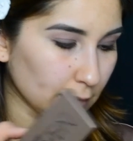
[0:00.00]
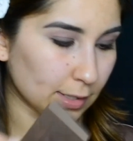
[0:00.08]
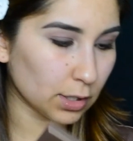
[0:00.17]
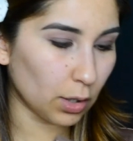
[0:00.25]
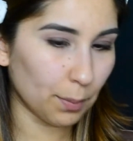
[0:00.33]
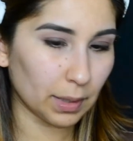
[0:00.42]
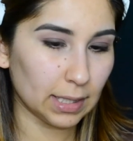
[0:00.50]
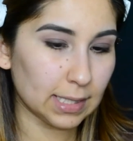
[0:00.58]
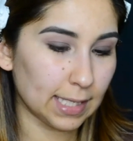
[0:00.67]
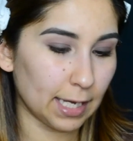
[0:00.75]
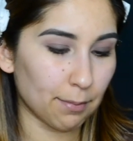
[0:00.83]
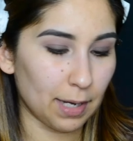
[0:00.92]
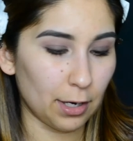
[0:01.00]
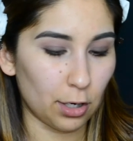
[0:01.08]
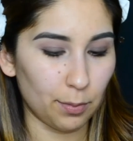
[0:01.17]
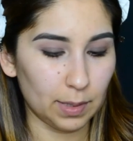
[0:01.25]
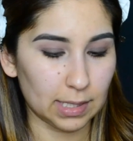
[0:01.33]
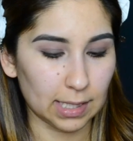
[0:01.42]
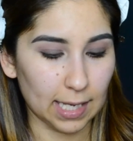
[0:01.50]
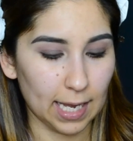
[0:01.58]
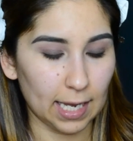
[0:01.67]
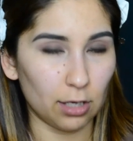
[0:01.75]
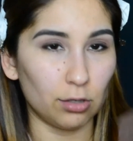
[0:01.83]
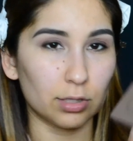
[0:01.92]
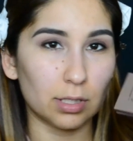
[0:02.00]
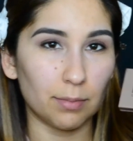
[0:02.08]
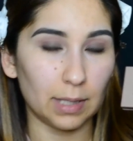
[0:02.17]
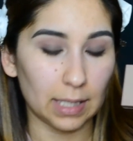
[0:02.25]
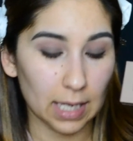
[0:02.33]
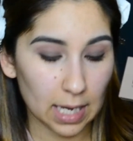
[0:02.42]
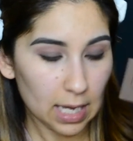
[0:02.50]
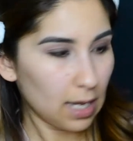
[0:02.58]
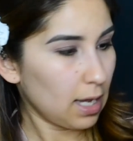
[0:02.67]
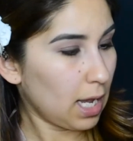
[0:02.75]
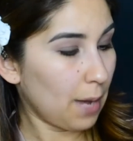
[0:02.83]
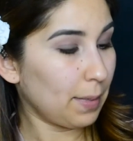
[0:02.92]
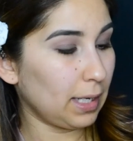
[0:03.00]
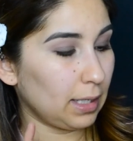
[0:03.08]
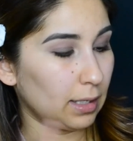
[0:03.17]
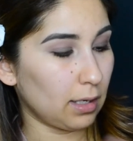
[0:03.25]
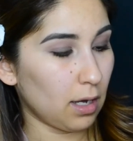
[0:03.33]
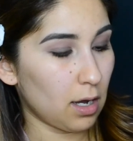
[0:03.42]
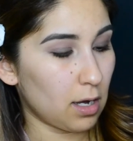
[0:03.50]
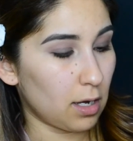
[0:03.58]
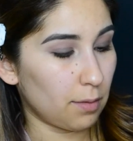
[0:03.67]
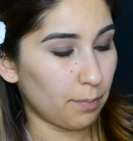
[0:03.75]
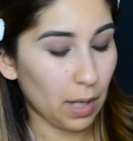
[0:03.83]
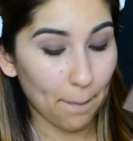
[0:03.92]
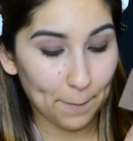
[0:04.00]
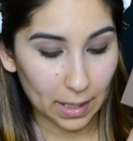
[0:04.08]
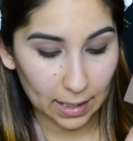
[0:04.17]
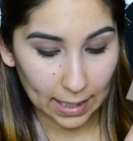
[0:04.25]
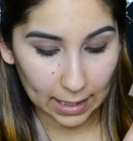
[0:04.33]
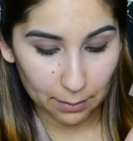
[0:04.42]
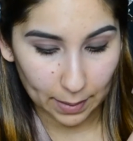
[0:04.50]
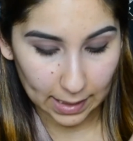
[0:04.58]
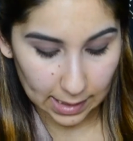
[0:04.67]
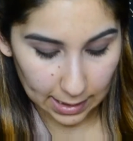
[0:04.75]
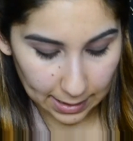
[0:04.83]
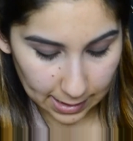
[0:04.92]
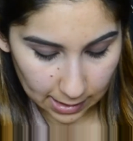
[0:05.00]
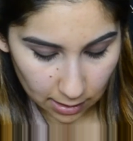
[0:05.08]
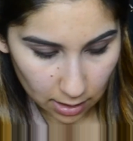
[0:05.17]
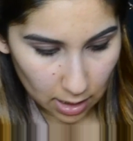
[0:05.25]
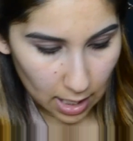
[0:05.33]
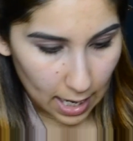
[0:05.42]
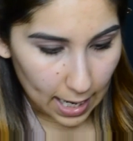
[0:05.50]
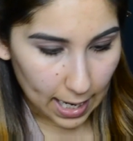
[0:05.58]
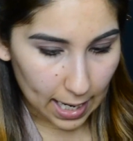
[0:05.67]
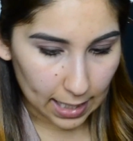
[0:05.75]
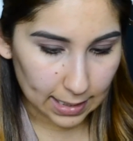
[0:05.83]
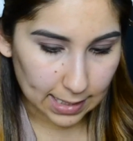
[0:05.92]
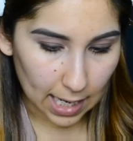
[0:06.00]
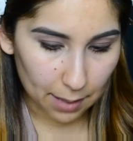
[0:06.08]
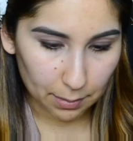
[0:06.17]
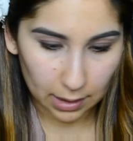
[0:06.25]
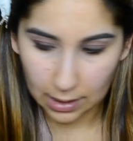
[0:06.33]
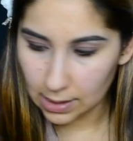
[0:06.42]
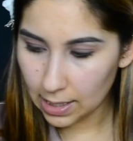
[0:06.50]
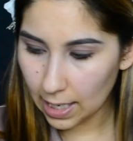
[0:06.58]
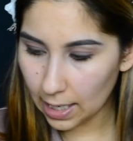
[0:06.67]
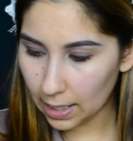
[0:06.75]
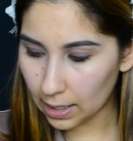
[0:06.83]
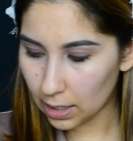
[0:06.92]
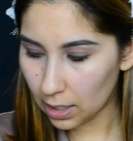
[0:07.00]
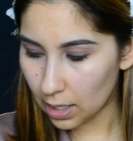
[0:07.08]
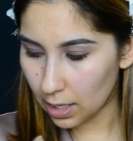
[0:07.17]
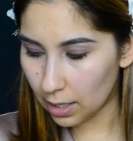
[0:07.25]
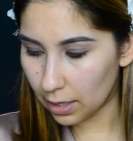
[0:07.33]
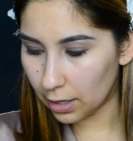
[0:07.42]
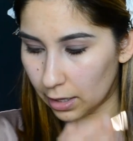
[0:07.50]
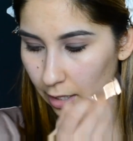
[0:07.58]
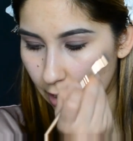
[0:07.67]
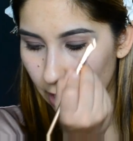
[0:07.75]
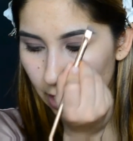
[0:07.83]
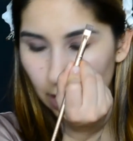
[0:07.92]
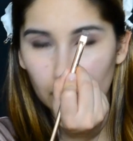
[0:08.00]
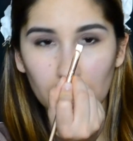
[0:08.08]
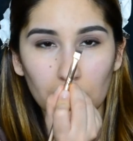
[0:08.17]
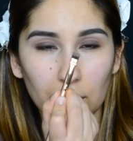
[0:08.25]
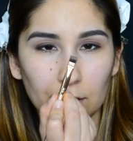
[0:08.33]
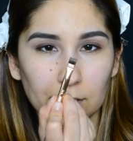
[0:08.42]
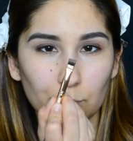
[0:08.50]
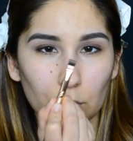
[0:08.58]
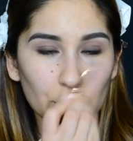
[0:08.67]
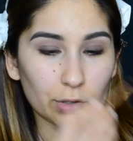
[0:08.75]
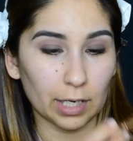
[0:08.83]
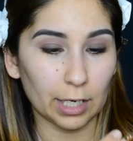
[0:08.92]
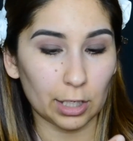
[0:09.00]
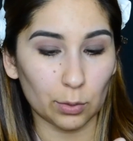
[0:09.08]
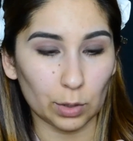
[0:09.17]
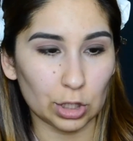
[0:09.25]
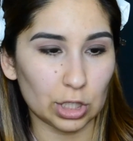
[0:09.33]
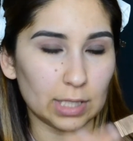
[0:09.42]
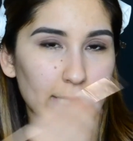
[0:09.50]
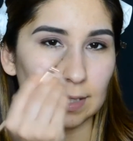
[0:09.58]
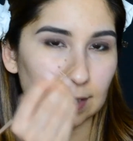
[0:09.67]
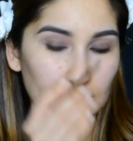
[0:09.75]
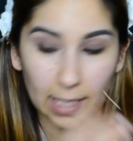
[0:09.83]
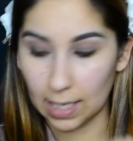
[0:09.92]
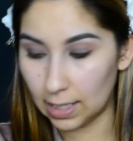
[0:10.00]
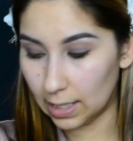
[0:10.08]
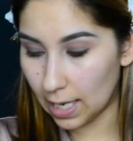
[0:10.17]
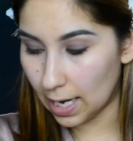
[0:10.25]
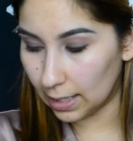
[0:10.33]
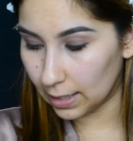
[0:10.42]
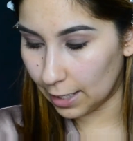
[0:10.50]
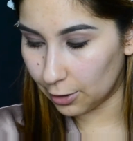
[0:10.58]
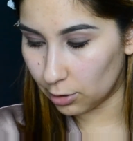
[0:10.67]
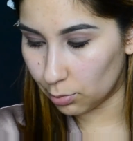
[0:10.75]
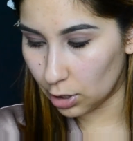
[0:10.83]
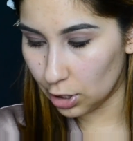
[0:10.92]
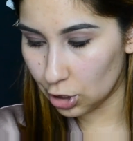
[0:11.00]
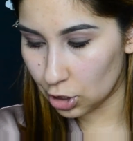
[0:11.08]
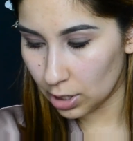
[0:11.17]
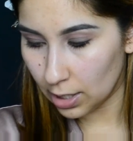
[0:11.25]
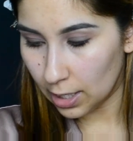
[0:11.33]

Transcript: So I'm going to take my Urban Decay Naked Basics, and I'm going to take this brush right here, which is again the eyeliner brush,